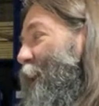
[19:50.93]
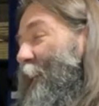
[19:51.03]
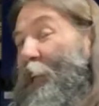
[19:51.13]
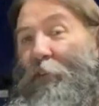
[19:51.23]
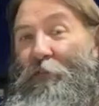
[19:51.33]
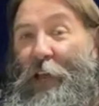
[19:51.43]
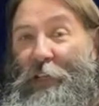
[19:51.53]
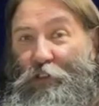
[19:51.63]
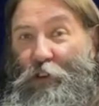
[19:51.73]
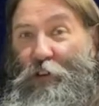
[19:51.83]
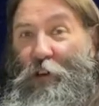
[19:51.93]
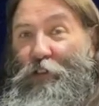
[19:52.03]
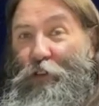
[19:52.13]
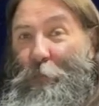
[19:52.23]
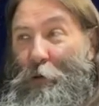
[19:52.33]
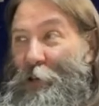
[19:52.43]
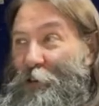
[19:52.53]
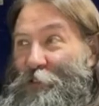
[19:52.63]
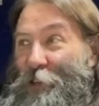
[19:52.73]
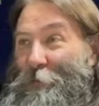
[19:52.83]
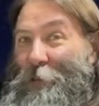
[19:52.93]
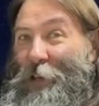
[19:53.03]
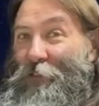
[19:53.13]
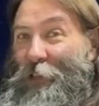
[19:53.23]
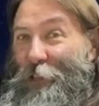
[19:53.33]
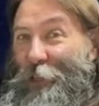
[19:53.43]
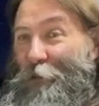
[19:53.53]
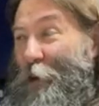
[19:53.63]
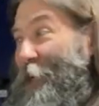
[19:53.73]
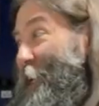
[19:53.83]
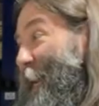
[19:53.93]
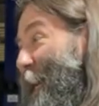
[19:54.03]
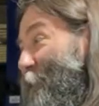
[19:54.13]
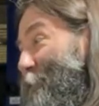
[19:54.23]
you know, if I turn on 2 printers, then I'm definitely running ahead of